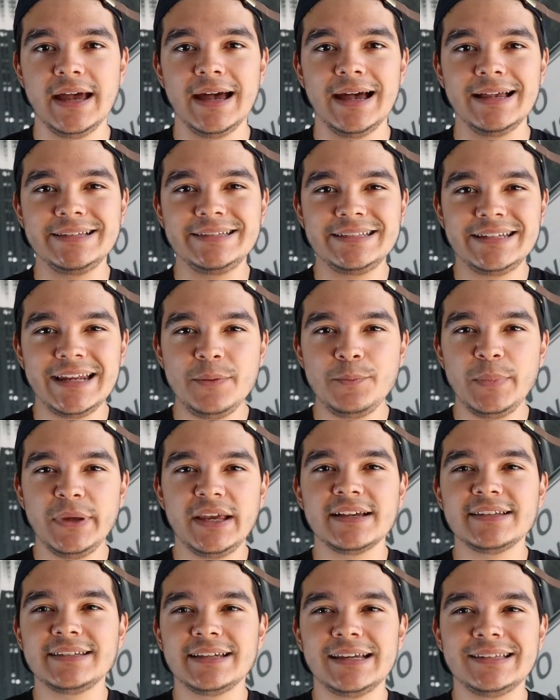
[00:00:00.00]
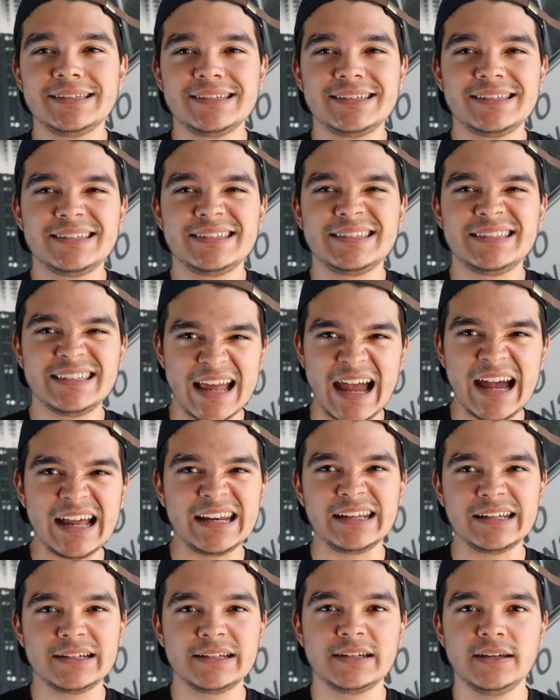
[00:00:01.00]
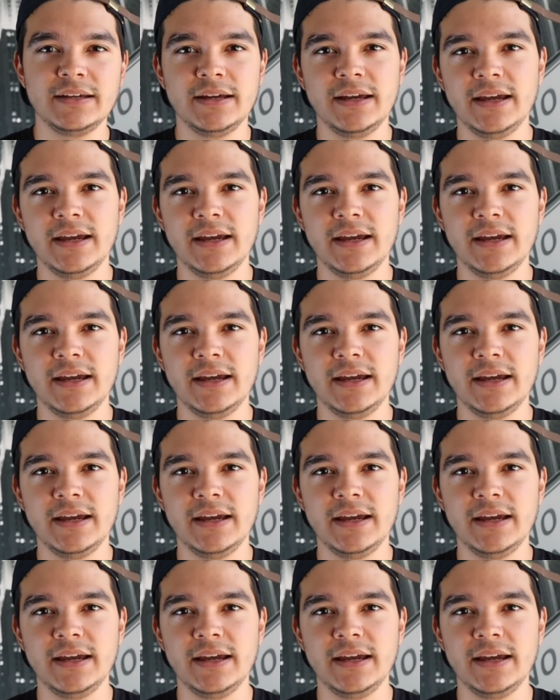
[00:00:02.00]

A state because it's static,